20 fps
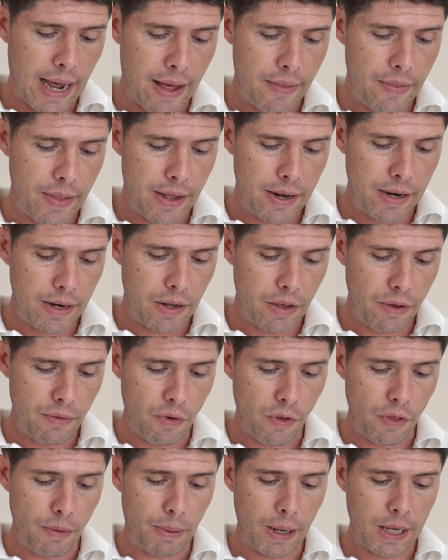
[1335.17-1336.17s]
And then you've
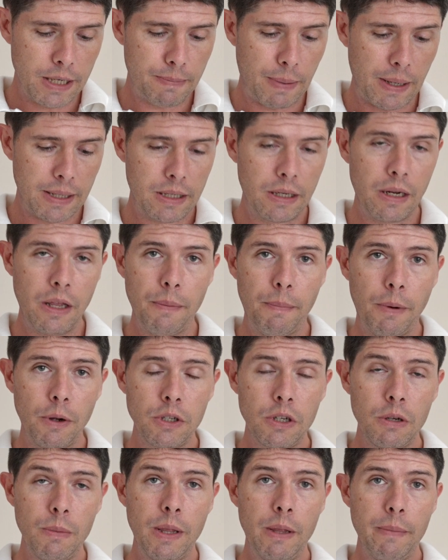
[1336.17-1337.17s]
got the plus button at the
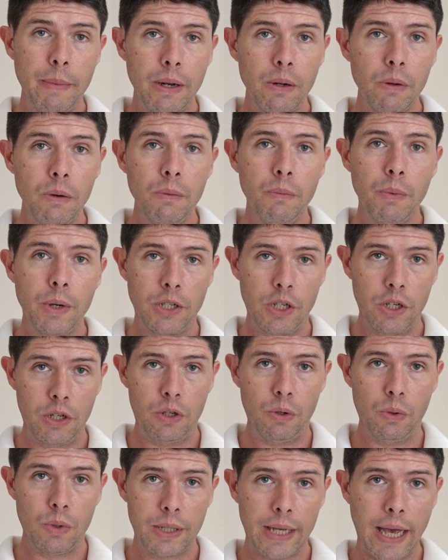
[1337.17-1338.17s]
bottom in the middle, which
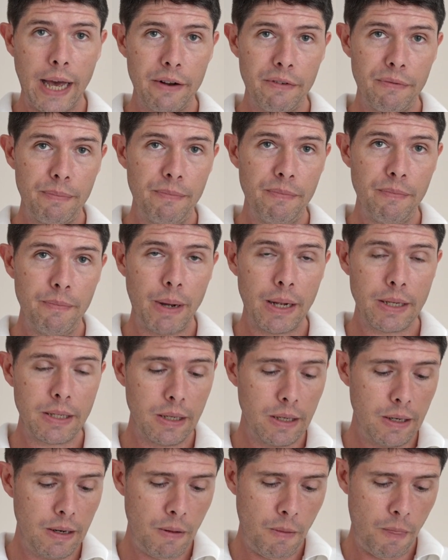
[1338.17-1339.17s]
is your scan
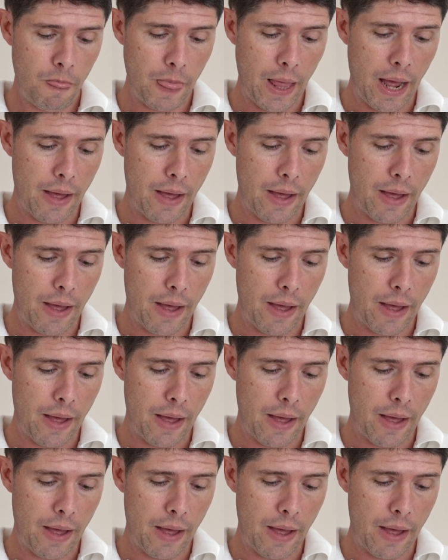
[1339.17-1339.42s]
button,